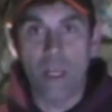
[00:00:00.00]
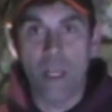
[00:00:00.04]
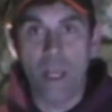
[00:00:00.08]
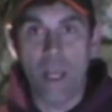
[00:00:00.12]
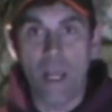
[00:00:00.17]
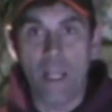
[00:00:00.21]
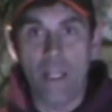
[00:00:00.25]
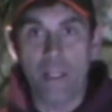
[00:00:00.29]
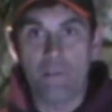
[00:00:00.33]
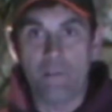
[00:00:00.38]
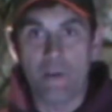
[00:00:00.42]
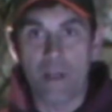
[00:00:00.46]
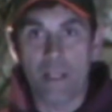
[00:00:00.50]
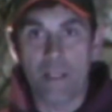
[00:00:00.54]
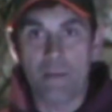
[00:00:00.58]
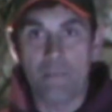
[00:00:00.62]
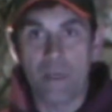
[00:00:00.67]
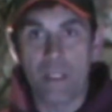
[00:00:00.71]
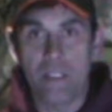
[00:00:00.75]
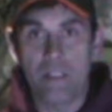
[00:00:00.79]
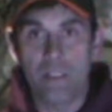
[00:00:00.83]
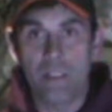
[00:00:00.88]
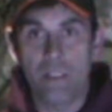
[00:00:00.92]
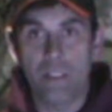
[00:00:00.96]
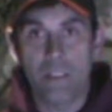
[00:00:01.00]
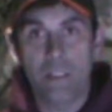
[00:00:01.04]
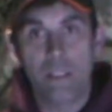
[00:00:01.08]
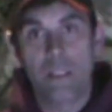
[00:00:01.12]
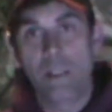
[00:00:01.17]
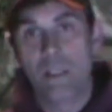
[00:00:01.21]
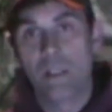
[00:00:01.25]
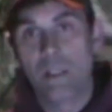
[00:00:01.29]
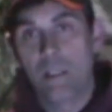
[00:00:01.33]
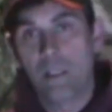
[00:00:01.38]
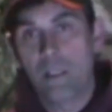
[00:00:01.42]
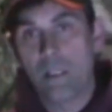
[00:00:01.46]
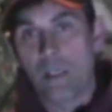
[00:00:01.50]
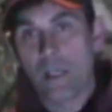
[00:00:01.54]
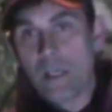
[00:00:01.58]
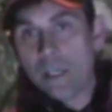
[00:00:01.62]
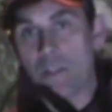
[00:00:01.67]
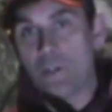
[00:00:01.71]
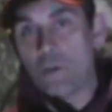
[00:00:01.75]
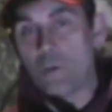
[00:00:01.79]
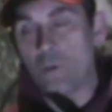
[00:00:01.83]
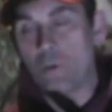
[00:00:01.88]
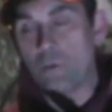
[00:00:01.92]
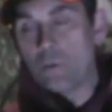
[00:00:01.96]
I highly recommend it.
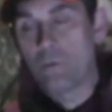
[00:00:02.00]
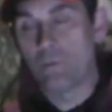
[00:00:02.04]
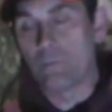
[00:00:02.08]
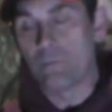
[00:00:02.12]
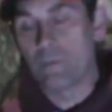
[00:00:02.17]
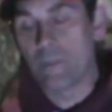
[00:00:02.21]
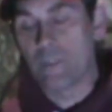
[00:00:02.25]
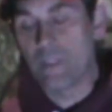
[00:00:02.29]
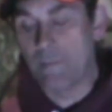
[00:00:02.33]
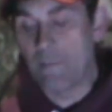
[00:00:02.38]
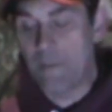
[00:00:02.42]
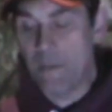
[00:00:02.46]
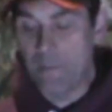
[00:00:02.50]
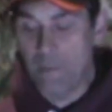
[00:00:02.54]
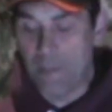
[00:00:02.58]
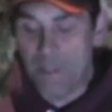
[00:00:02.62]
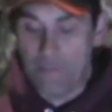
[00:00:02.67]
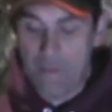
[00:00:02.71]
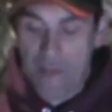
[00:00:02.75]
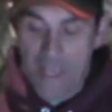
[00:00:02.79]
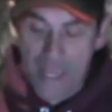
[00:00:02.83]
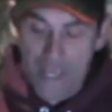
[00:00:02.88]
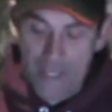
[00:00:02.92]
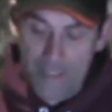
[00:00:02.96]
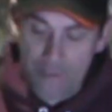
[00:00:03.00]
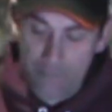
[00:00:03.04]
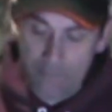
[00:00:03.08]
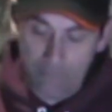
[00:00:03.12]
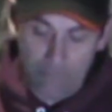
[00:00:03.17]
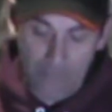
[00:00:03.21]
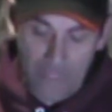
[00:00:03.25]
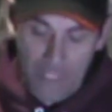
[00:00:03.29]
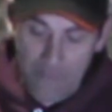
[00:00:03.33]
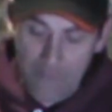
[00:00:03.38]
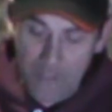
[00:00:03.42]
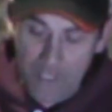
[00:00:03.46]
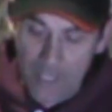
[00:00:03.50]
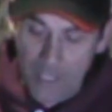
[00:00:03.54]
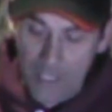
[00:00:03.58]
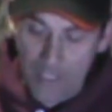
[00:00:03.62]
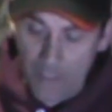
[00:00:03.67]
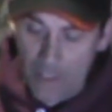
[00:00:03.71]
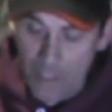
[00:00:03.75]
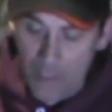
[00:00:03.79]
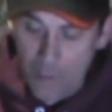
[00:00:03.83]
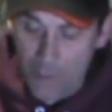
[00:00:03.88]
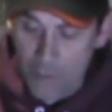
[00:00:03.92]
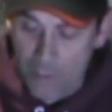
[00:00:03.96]
I know some people in the past, maybe
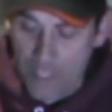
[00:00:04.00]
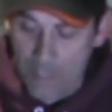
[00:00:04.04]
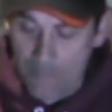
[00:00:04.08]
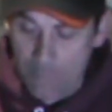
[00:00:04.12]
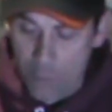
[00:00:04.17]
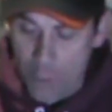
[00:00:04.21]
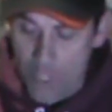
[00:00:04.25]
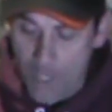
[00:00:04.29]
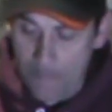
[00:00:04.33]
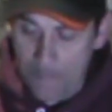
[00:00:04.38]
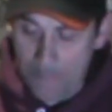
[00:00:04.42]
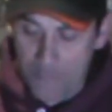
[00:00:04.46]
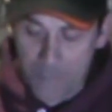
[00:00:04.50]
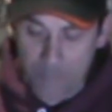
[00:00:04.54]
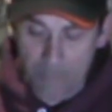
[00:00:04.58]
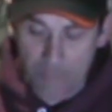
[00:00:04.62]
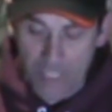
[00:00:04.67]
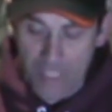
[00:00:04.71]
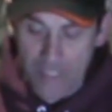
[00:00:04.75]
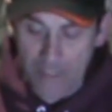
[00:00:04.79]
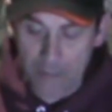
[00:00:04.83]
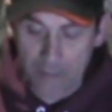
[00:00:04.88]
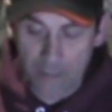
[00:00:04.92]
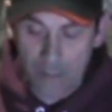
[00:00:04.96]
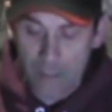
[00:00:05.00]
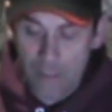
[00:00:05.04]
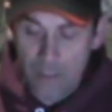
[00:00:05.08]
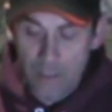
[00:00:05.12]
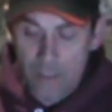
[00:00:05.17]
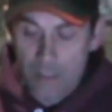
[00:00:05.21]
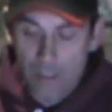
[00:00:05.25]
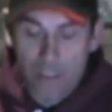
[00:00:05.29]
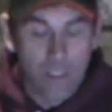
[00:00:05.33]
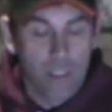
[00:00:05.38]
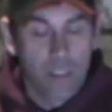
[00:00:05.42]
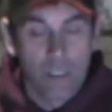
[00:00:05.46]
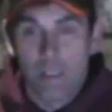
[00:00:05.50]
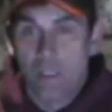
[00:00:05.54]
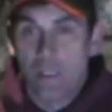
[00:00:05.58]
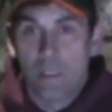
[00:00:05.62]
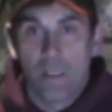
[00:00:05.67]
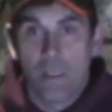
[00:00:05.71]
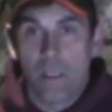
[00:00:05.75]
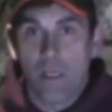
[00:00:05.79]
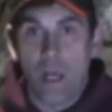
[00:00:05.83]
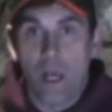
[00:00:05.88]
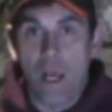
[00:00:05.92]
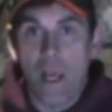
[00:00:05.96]
I've heard had problems, but
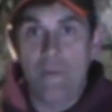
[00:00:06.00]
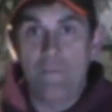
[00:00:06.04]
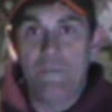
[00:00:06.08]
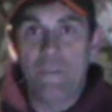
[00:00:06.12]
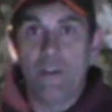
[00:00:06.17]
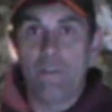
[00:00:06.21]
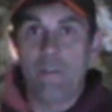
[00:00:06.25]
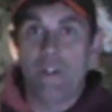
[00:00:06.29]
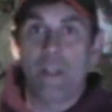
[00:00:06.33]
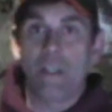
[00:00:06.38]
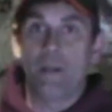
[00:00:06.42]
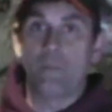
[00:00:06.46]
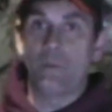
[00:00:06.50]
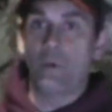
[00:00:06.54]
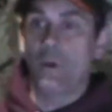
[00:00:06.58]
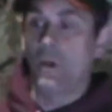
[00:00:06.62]
I've never had a